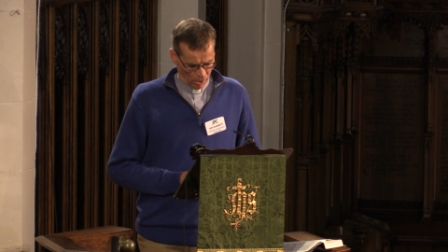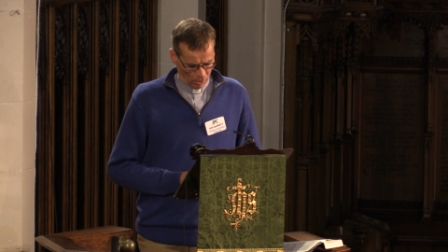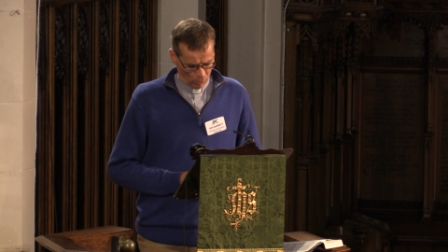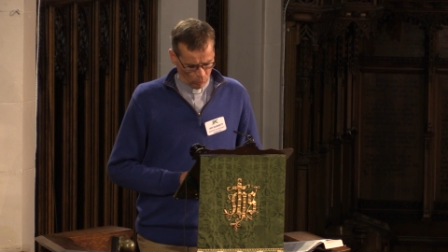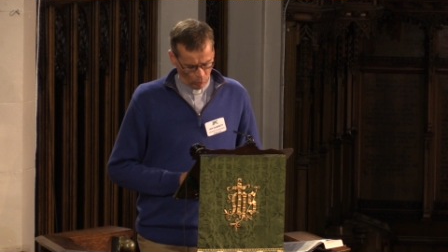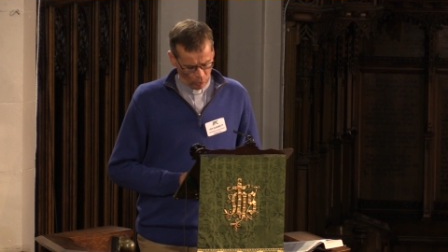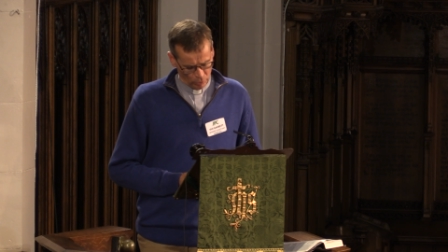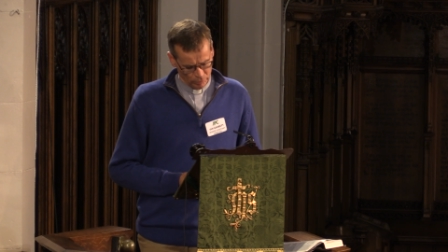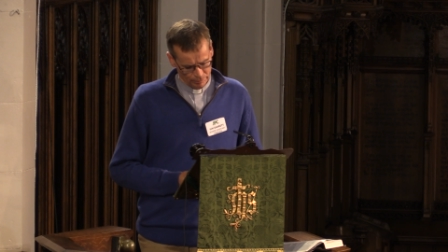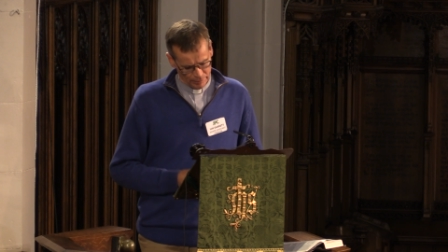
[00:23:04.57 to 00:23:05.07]

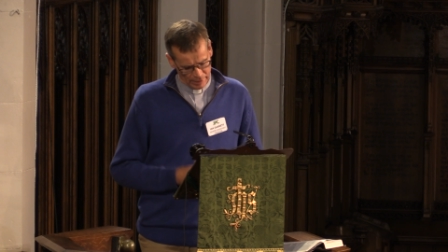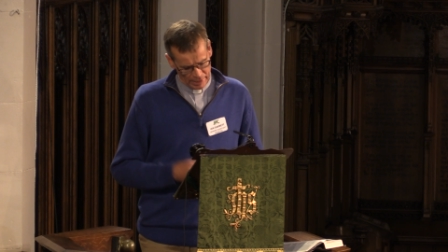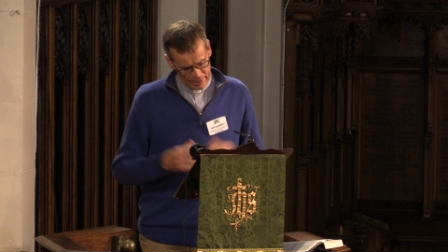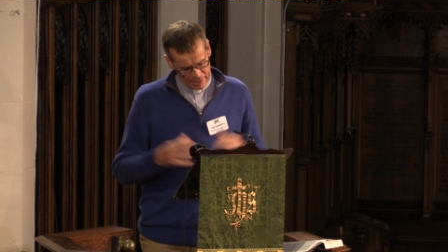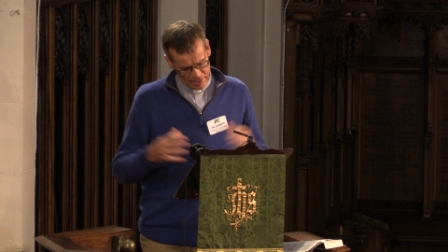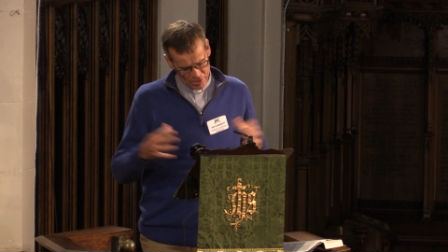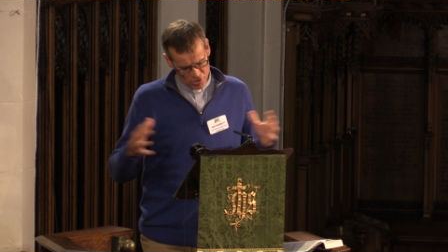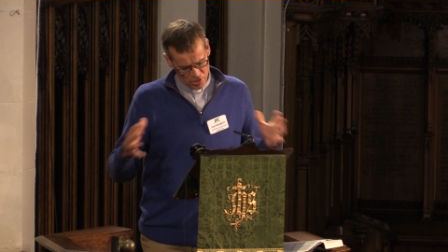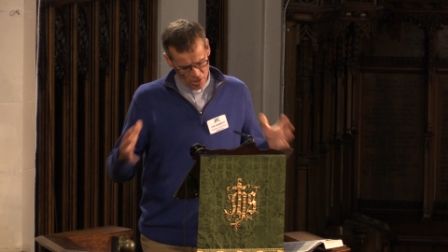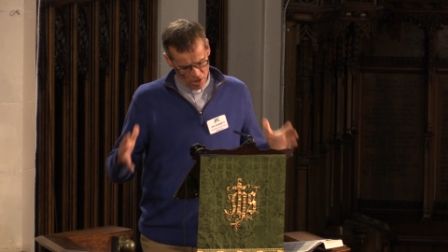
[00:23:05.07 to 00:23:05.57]
Well, in
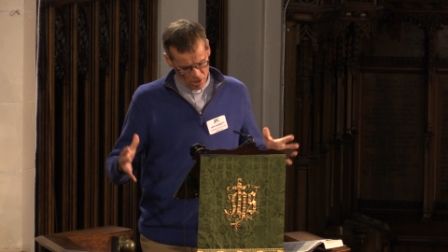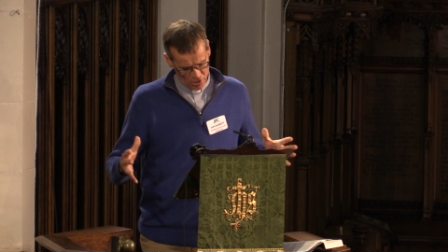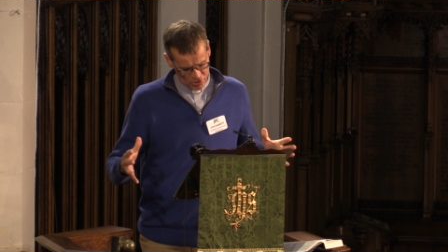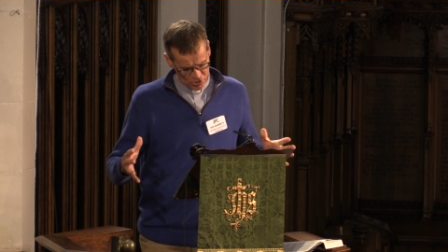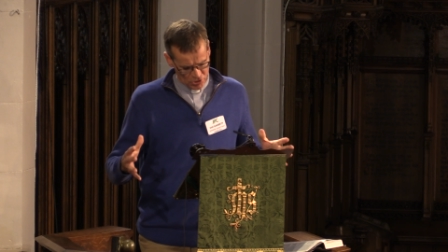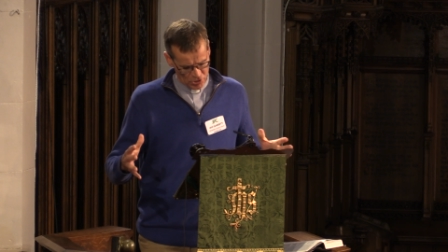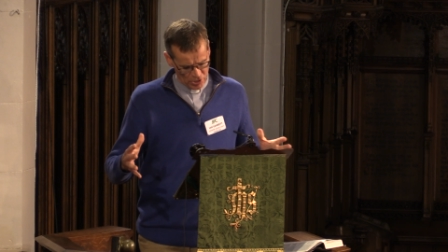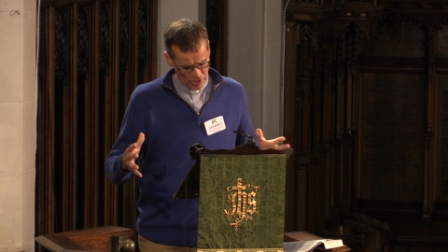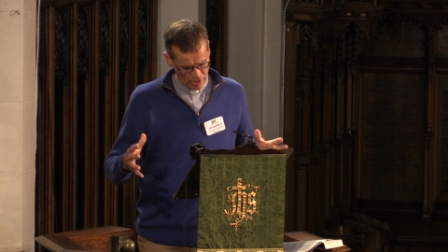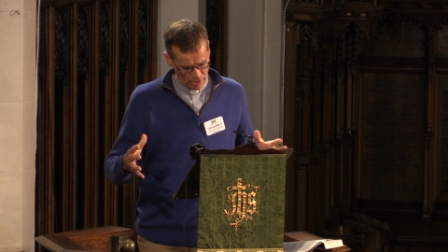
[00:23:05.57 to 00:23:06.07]
his
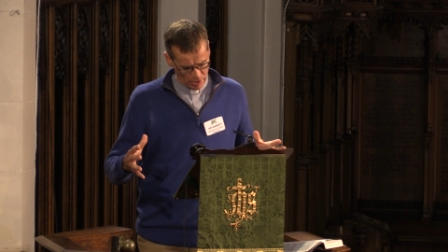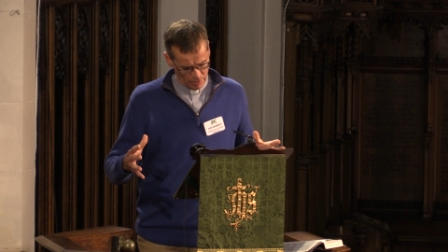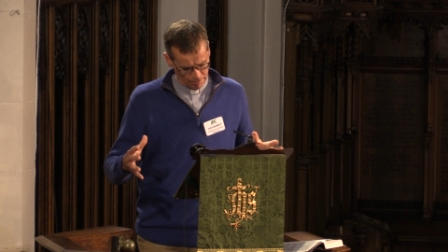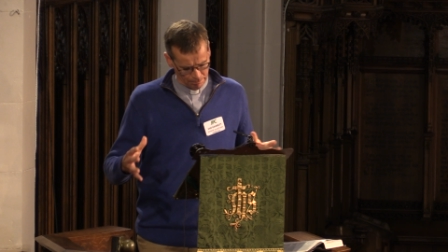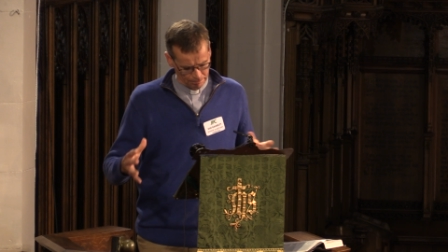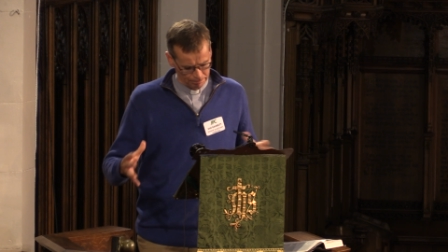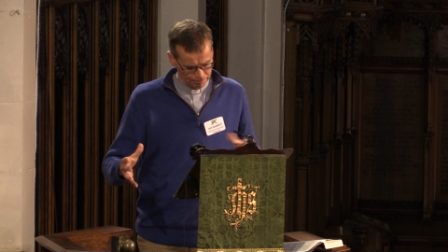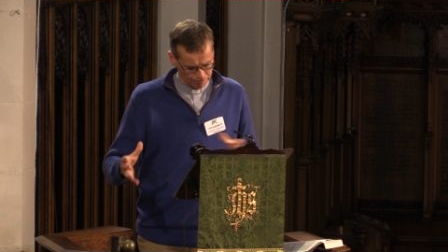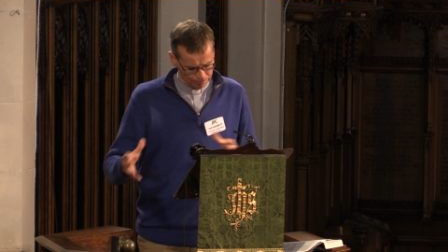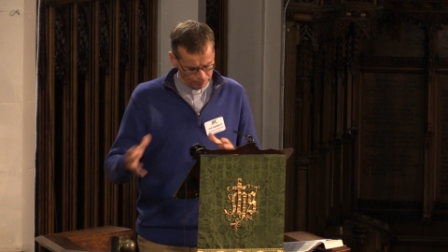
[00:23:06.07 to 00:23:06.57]
last
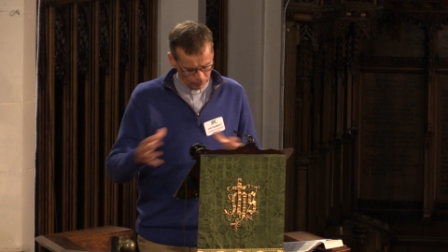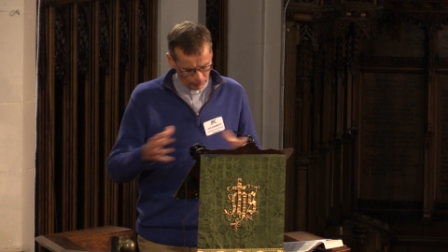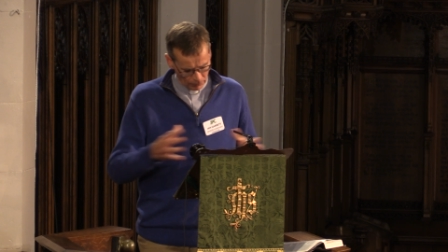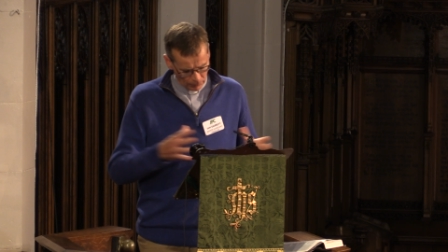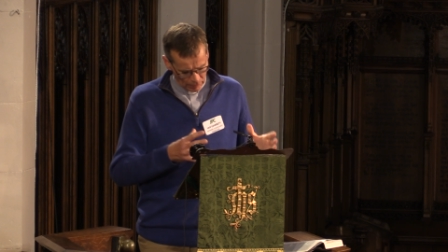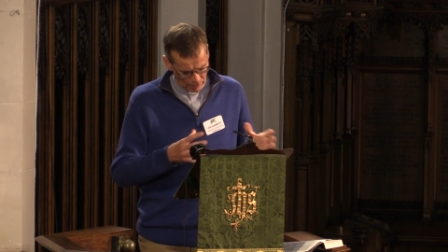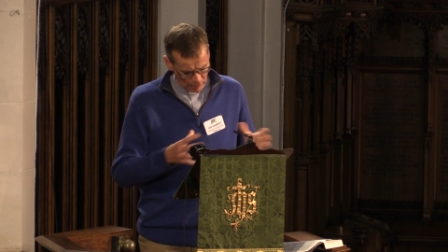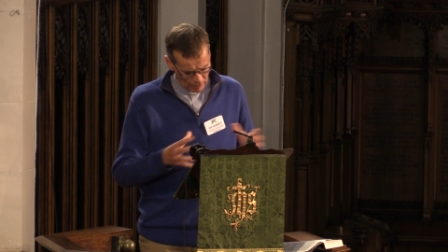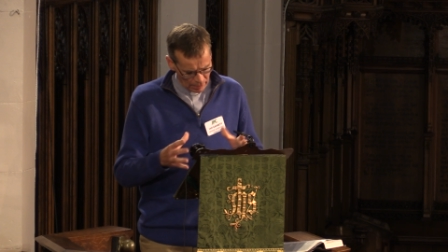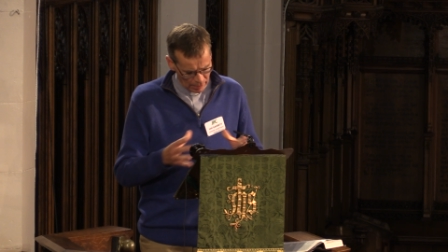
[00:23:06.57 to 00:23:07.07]
term,
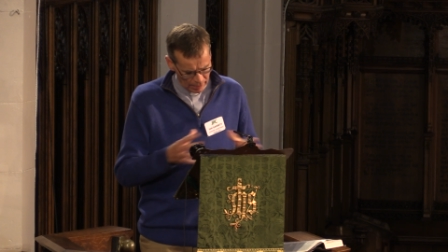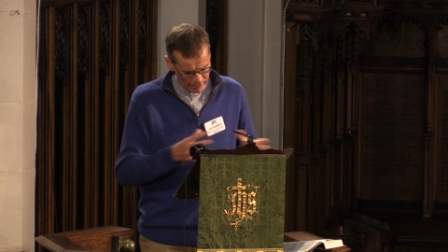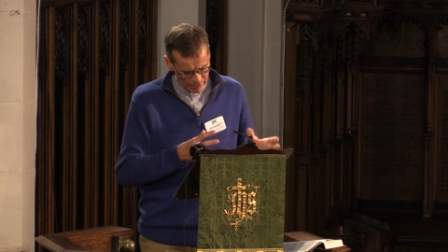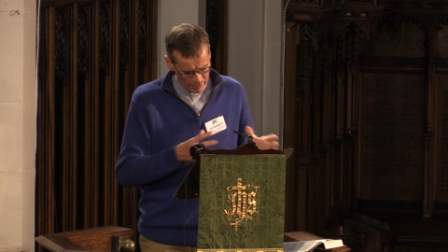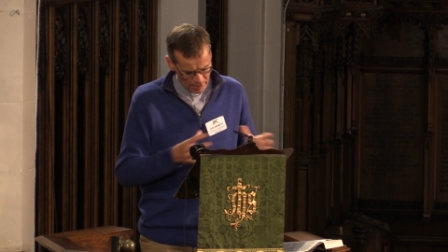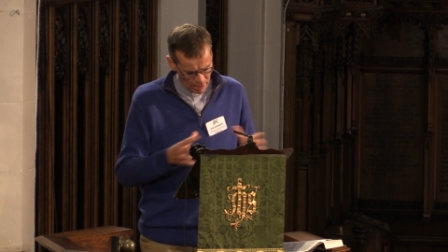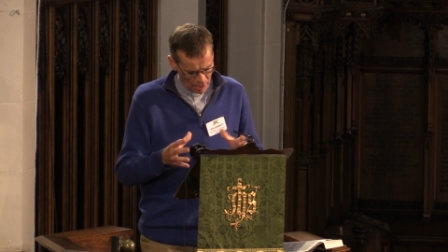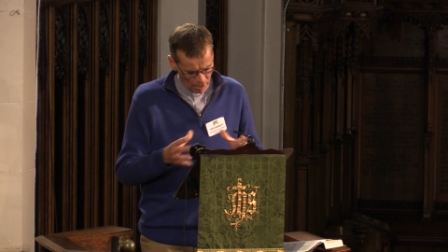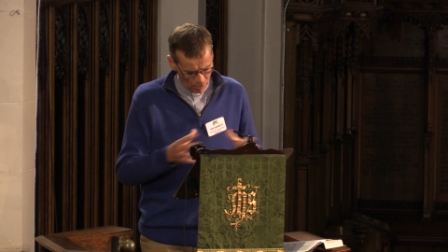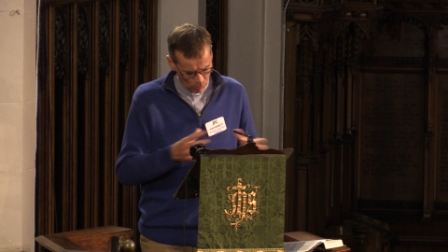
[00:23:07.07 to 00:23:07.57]
in uh,